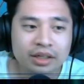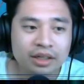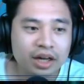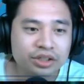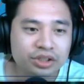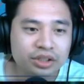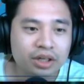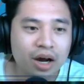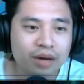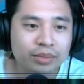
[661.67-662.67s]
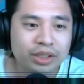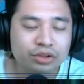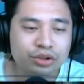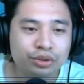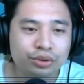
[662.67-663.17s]
actually got me
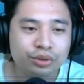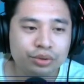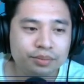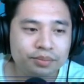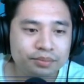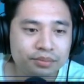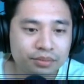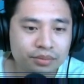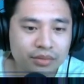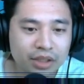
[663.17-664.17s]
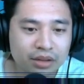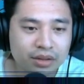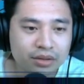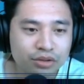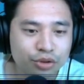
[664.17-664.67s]
to
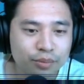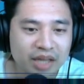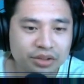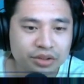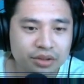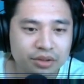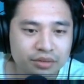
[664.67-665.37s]
master.